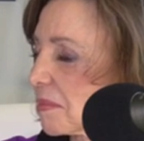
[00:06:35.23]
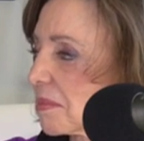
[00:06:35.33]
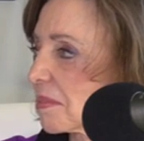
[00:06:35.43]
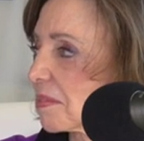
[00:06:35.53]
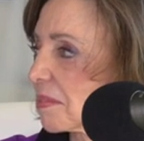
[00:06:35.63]

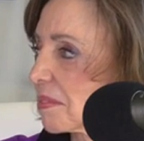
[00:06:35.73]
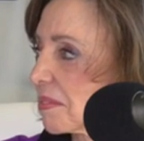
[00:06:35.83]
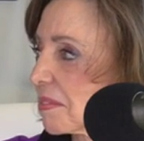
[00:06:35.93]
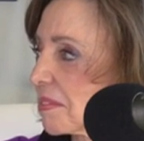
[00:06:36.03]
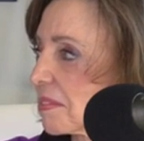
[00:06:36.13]

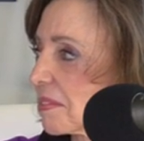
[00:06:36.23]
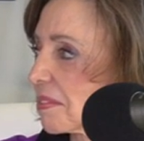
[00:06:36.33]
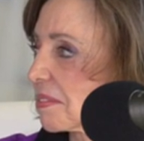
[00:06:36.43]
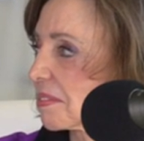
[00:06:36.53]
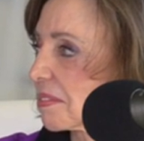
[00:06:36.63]

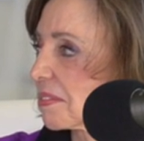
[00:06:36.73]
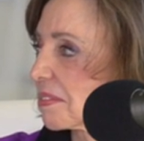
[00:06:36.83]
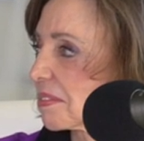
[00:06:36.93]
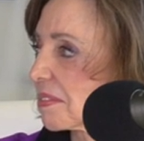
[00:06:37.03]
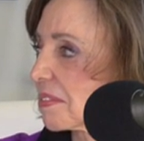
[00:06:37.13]

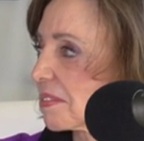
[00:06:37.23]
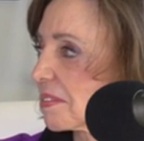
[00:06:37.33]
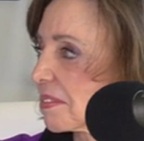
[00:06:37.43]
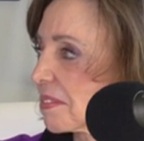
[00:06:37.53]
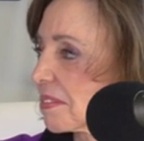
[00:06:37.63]

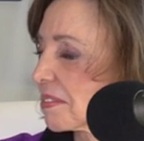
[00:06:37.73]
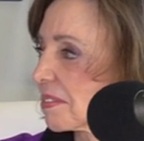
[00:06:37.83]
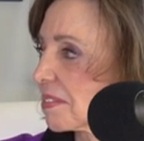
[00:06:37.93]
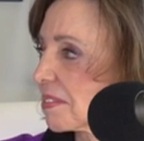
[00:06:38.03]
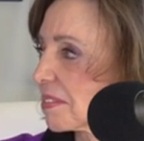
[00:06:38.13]

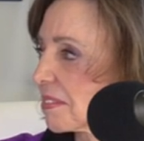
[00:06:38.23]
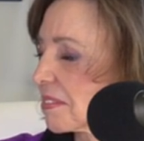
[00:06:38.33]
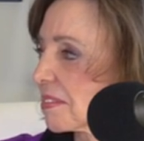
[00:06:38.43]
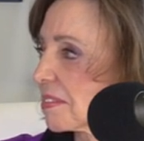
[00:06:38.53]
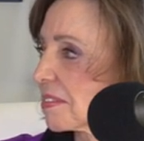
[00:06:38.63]

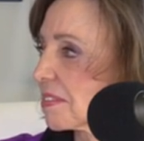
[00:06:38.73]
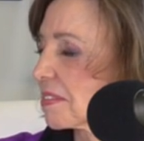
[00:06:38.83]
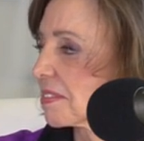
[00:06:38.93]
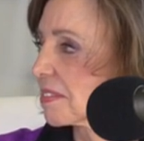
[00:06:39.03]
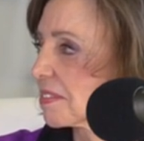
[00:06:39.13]

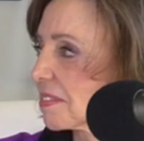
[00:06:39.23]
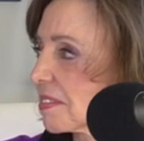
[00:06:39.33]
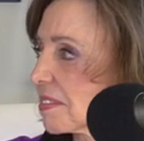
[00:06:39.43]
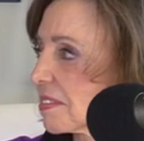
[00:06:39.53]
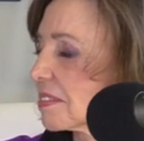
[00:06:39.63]

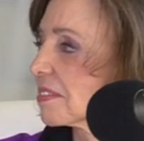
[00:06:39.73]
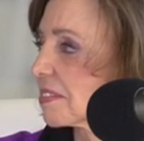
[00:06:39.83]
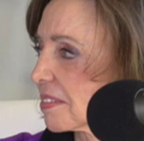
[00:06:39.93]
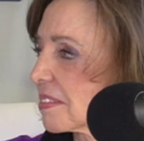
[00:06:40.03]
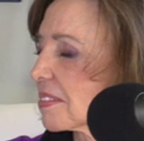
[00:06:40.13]

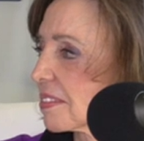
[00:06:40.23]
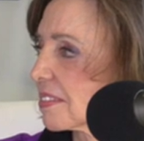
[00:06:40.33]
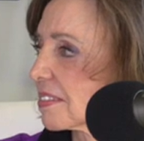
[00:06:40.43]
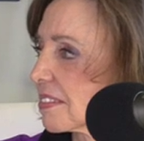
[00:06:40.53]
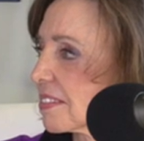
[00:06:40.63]

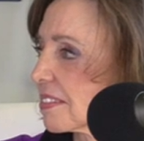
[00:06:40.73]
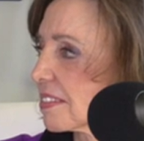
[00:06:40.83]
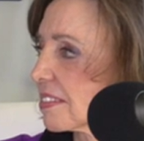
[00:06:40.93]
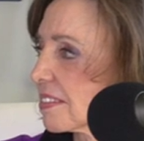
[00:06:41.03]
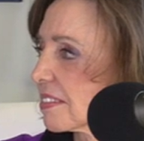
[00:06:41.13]

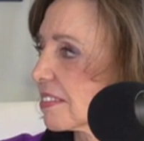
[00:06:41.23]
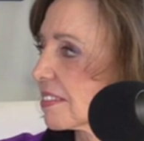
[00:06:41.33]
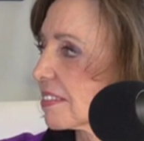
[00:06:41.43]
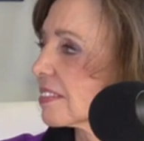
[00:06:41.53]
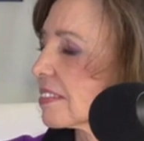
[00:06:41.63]

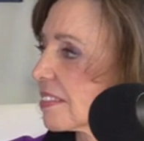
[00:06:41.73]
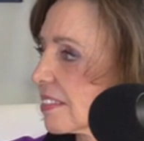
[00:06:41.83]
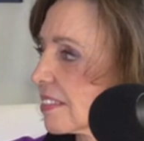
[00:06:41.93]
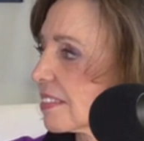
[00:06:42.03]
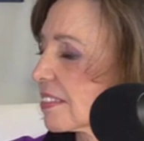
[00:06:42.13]

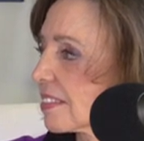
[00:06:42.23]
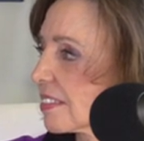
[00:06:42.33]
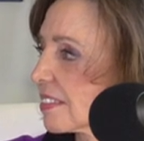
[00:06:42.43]
(not speaking)